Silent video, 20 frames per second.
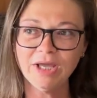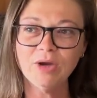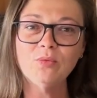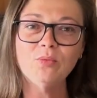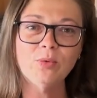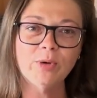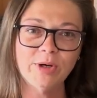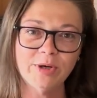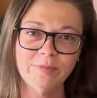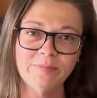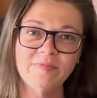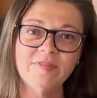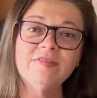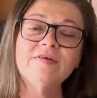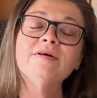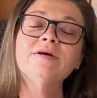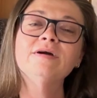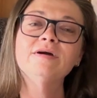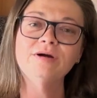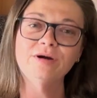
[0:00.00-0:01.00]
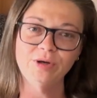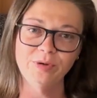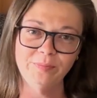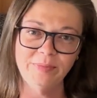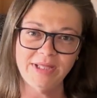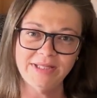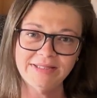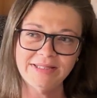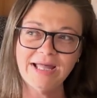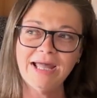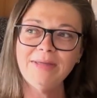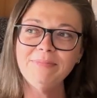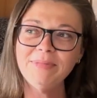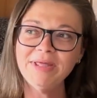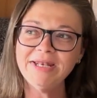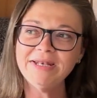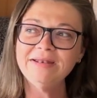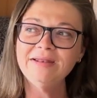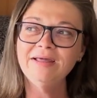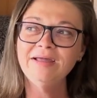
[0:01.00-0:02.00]
warm garment. I
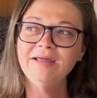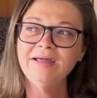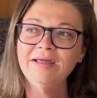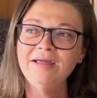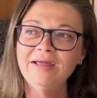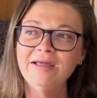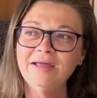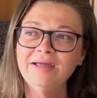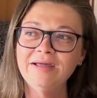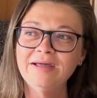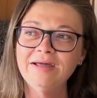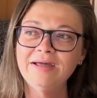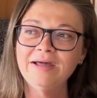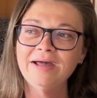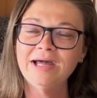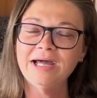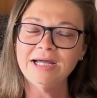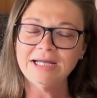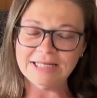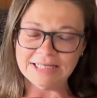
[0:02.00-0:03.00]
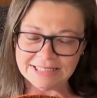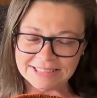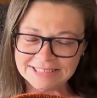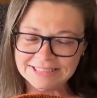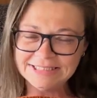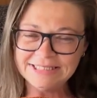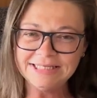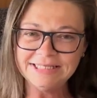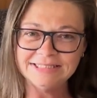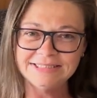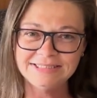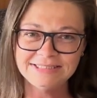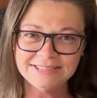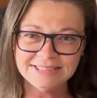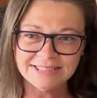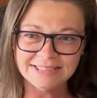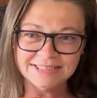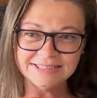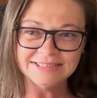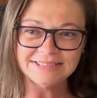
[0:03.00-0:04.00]
mean, this
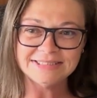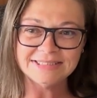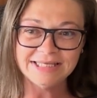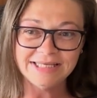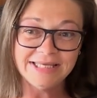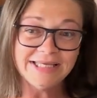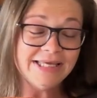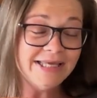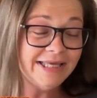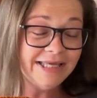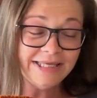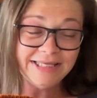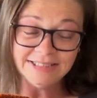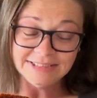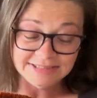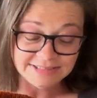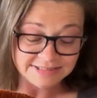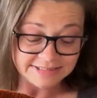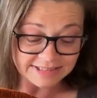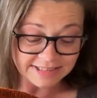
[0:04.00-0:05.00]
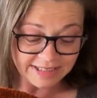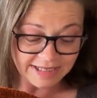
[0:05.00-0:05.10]
is it's